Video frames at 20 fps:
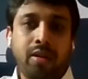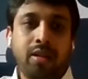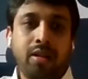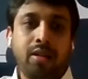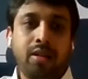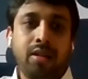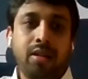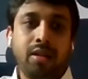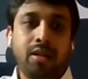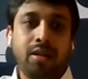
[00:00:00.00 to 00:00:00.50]

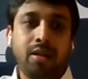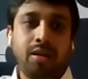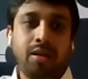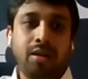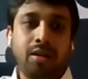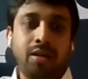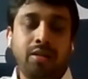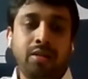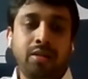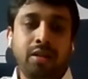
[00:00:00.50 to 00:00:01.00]
in
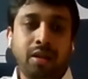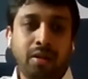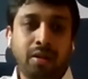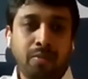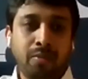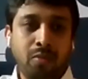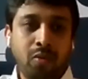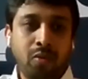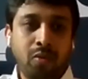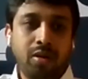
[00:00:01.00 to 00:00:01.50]

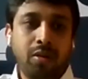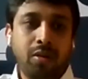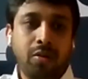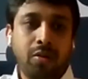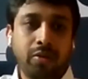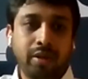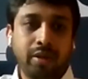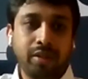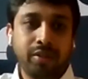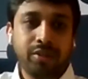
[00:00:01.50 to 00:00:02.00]
the
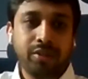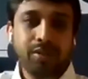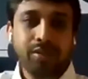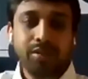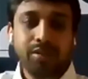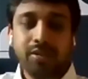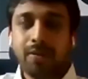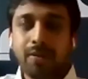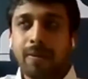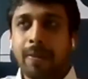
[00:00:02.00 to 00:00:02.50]
remote
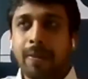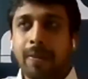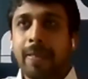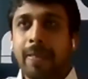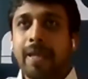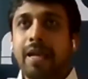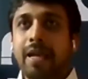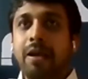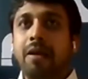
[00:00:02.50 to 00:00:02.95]
locations.